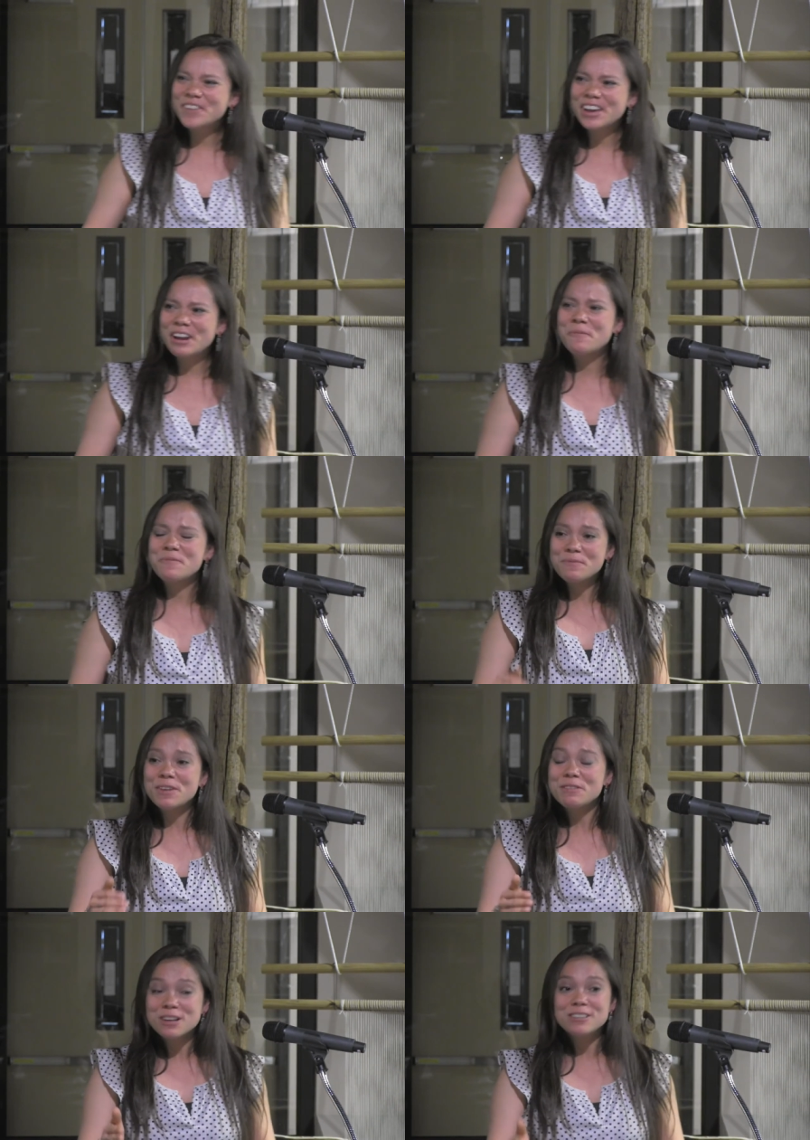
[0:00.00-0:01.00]
but um,
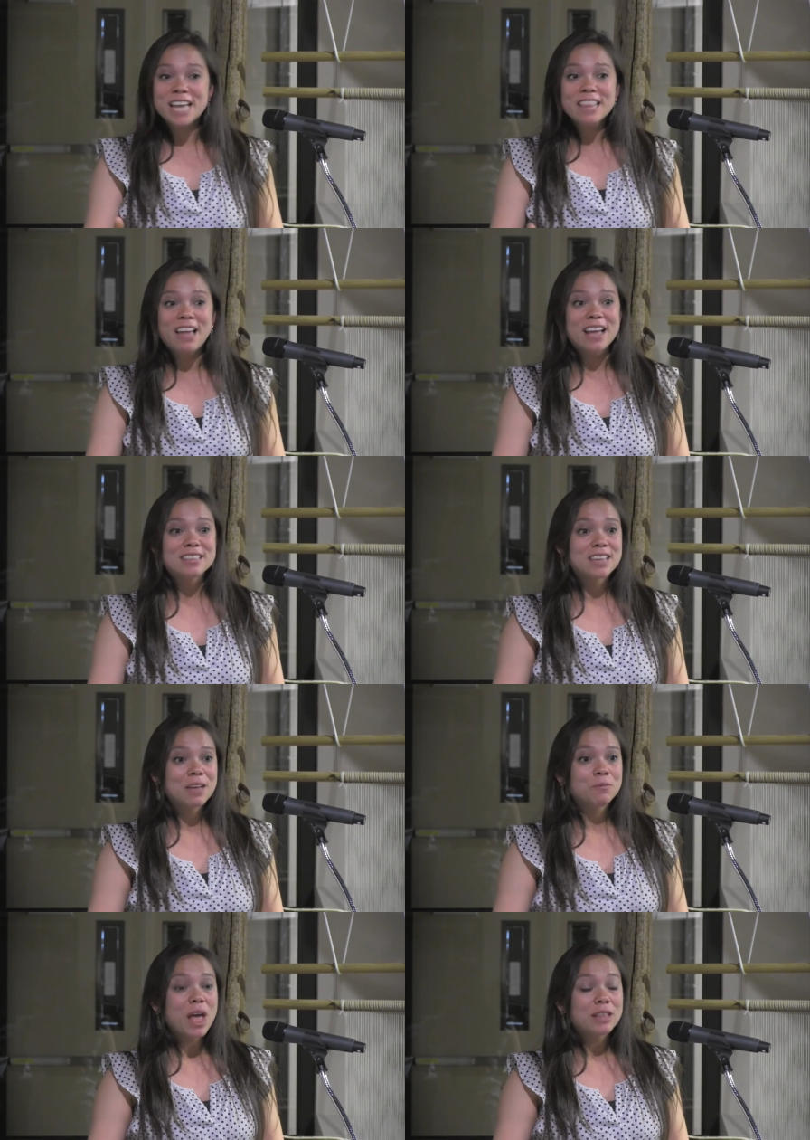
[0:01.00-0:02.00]
but they're deadlines,
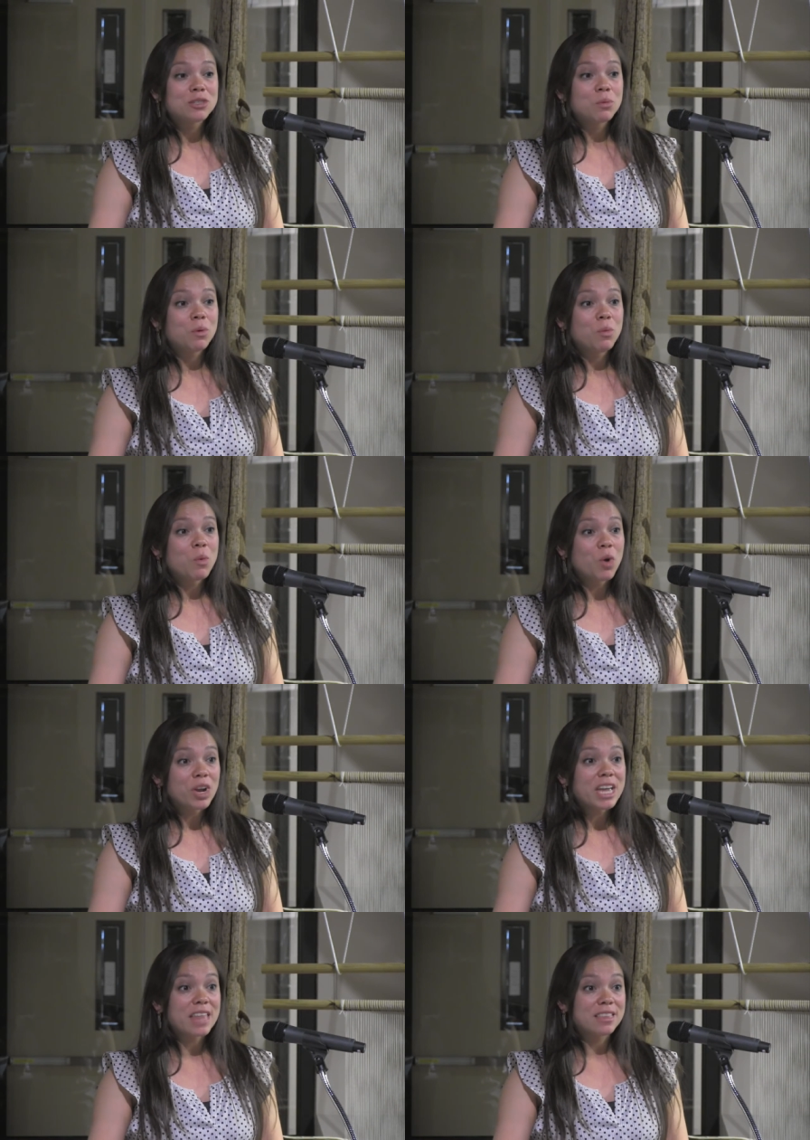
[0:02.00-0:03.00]
and, and so when you're
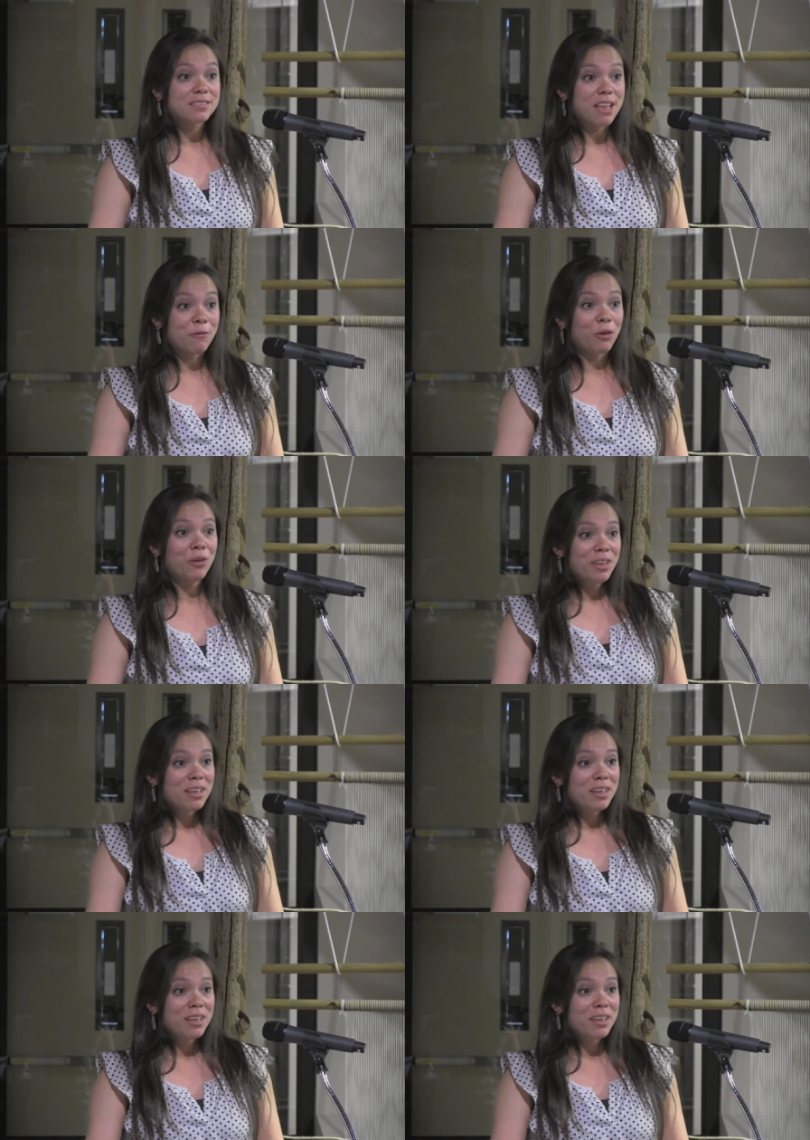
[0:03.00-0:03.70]
working at this level,